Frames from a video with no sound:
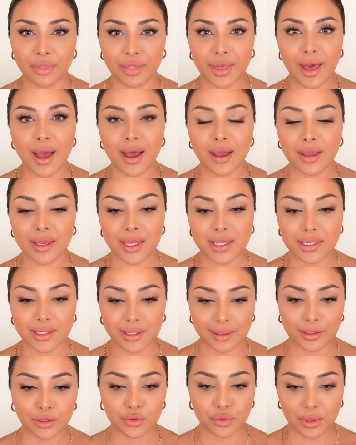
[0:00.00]
That is
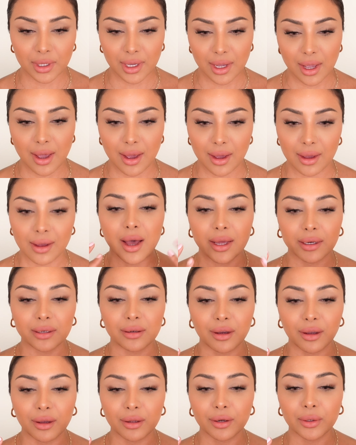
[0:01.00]
literally it. And
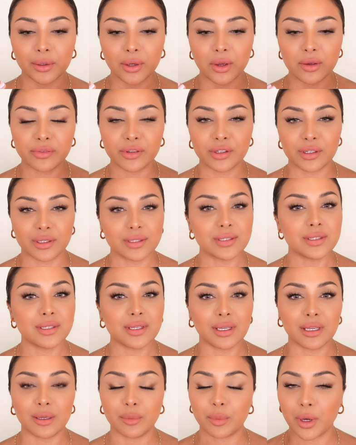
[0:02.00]
I don't know if you can
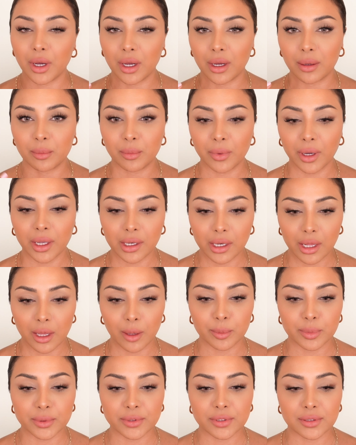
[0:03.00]
see, but my
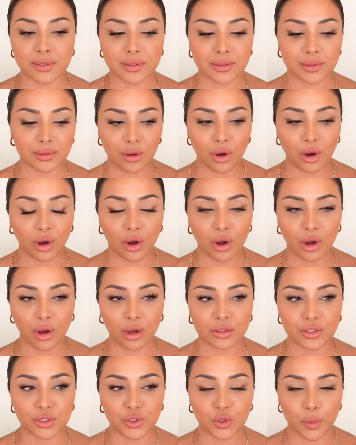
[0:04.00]
lips
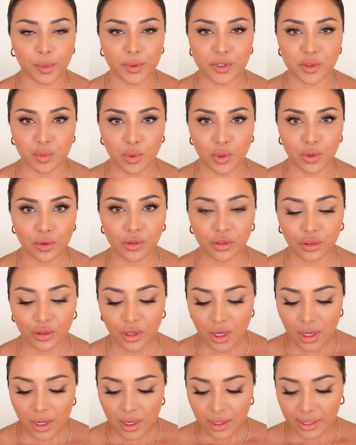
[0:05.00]
are super smooth.
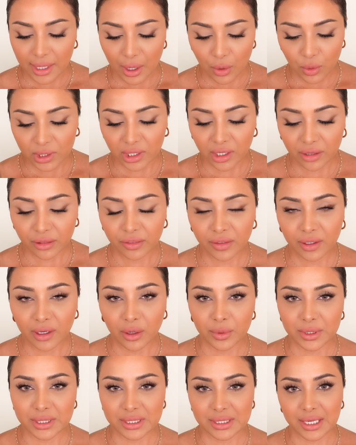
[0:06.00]
Now, another thing I
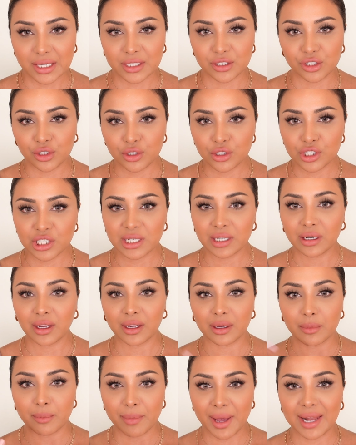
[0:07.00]
want to say is usually
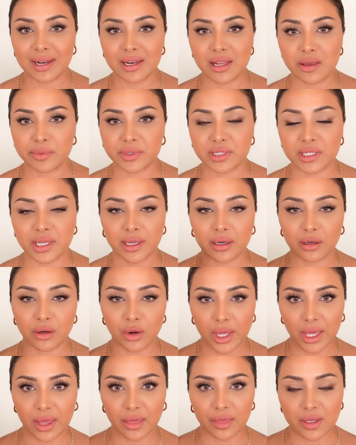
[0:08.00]
like a matte lipstick
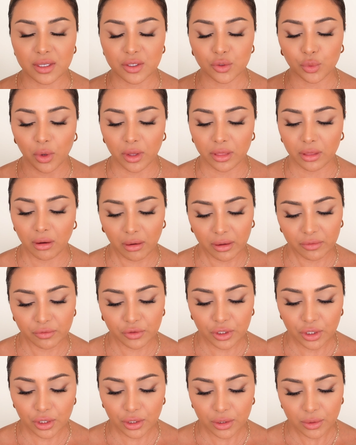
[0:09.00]
like this one that I've
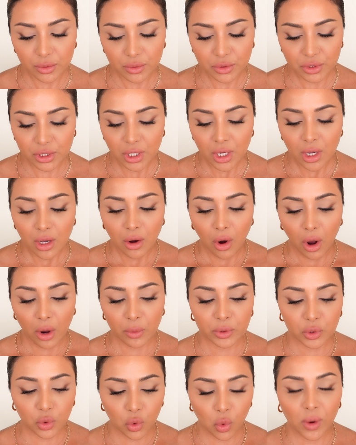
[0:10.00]
used, I
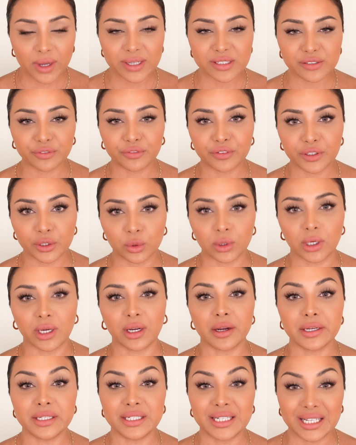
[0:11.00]
would always feel
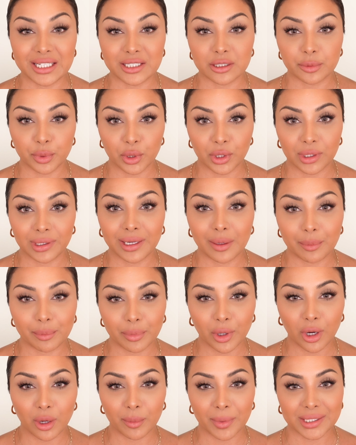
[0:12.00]
like I need to put a lip
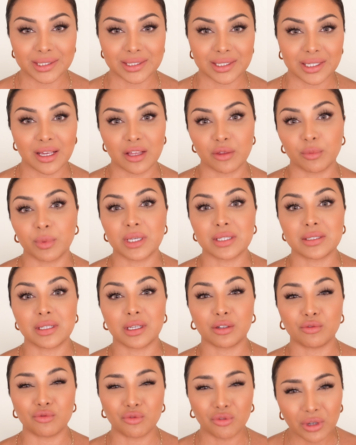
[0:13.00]
balm underneath because it
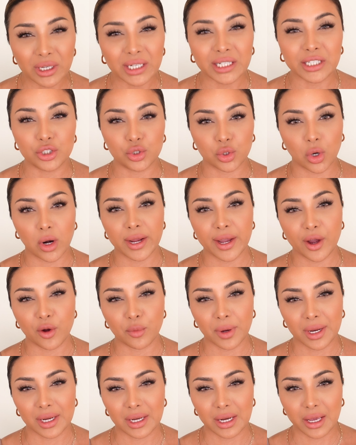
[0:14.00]
can really dry out
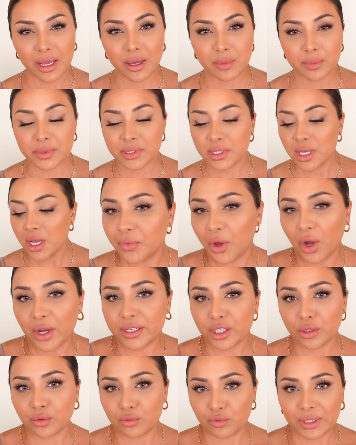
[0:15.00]
my lips. I
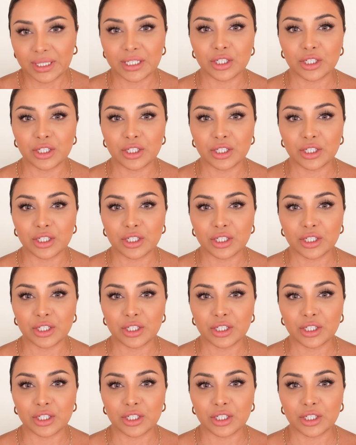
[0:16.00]
don't really